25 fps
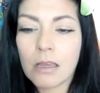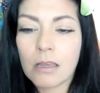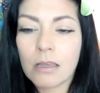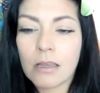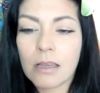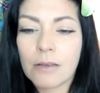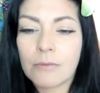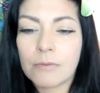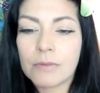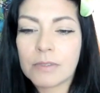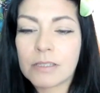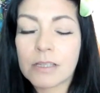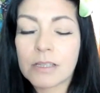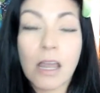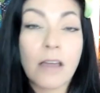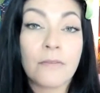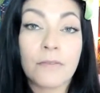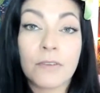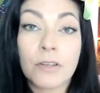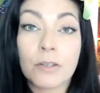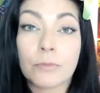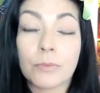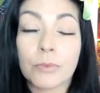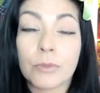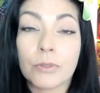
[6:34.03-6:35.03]
I was
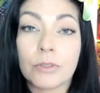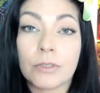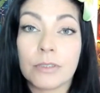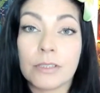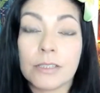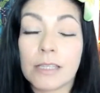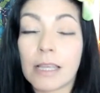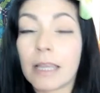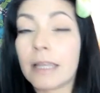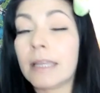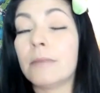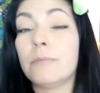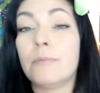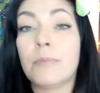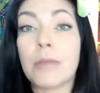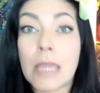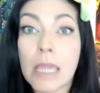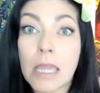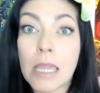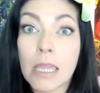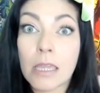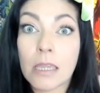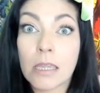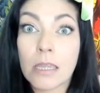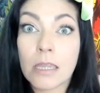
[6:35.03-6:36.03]
comfortable as I could
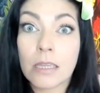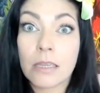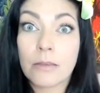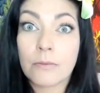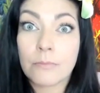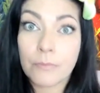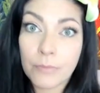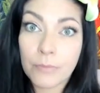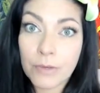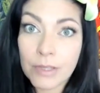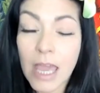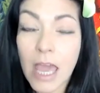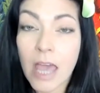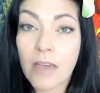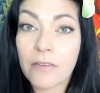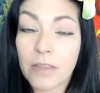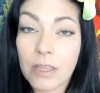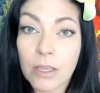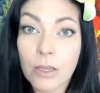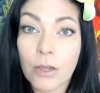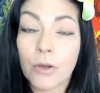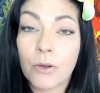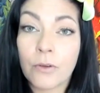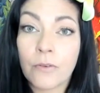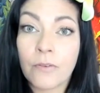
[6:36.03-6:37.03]
be with having
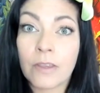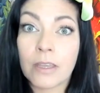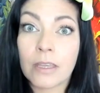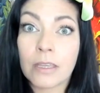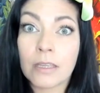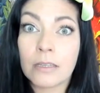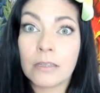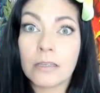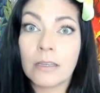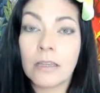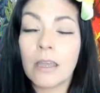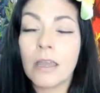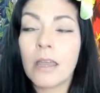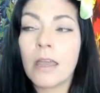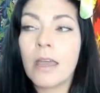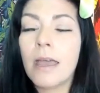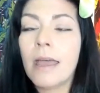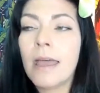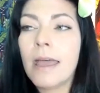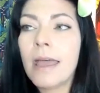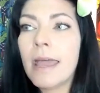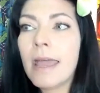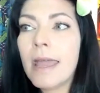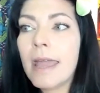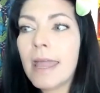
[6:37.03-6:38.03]
COVID.
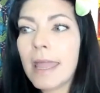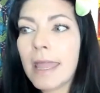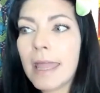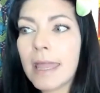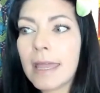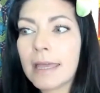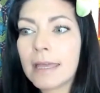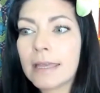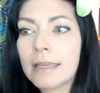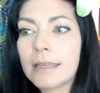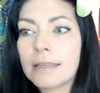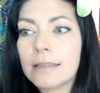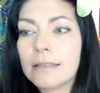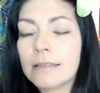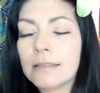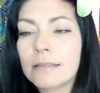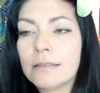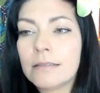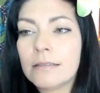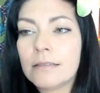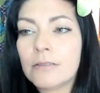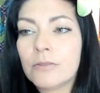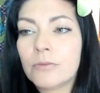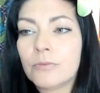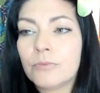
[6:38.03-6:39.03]

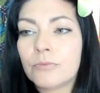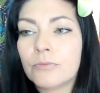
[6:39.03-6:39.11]
And